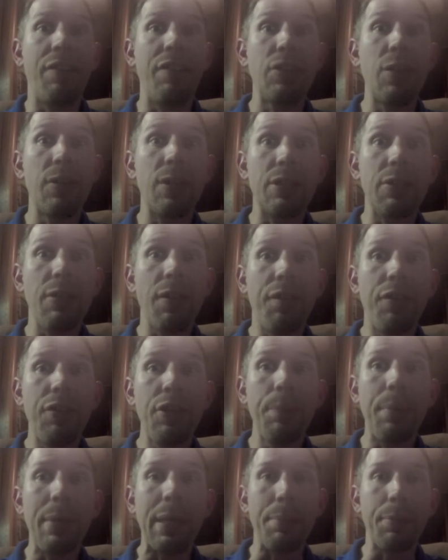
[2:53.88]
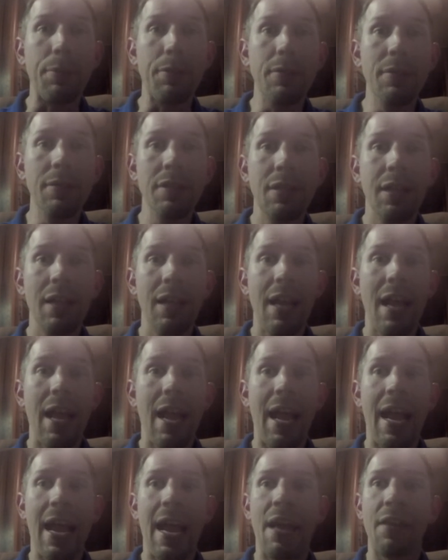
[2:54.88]
I've showed it to a few people,
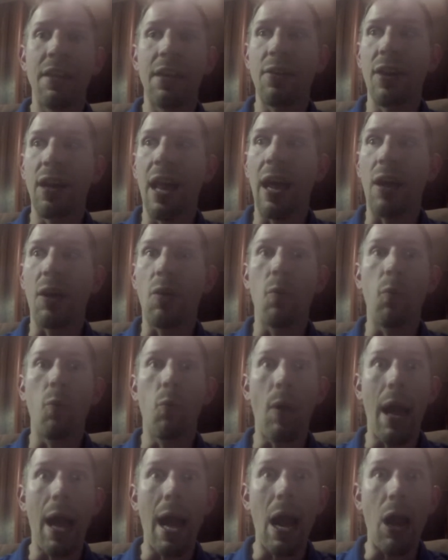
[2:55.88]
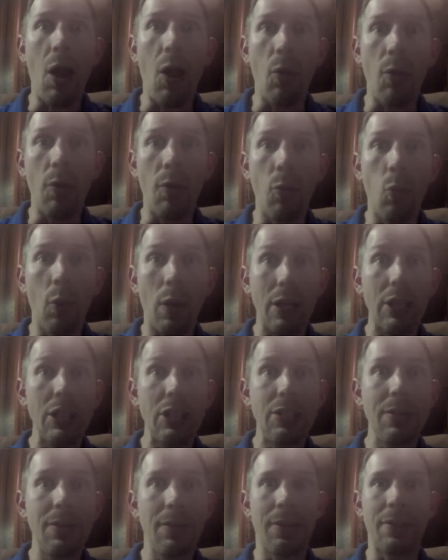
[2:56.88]
and they're like, wow, where
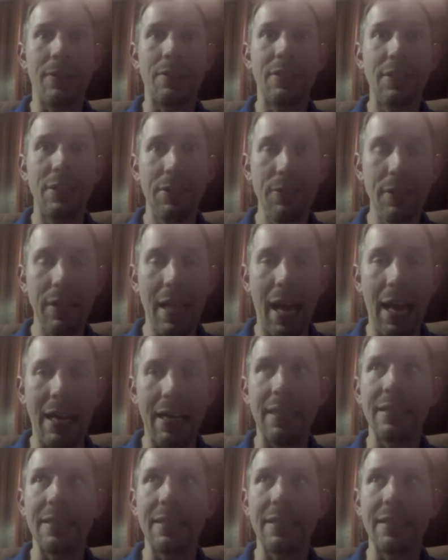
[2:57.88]
did you learn to do that?